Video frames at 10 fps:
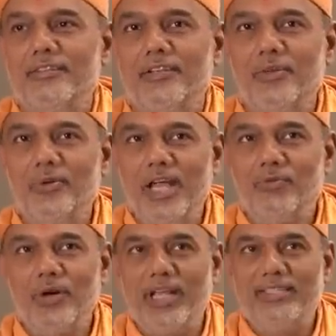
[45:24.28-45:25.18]
Did you
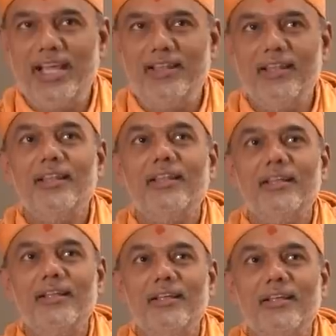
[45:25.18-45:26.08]
get what I said?
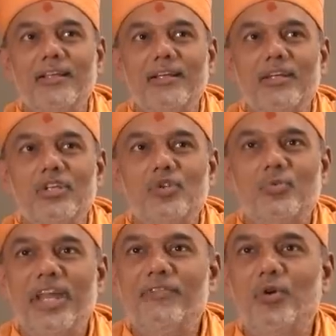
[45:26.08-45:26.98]

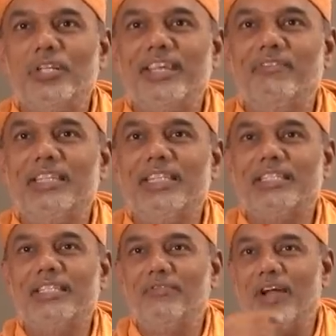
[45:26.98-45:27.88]
24 7,
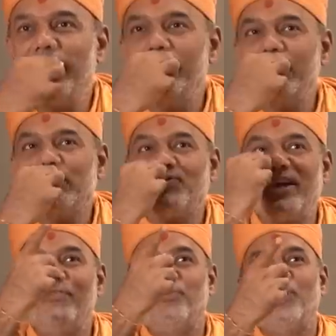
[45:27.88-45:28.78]
365, 80 means
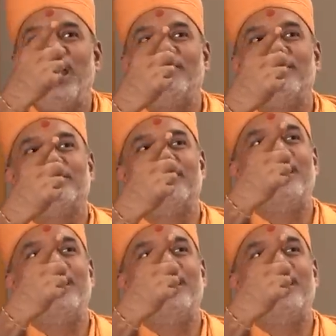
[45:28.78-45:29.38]
24 hours a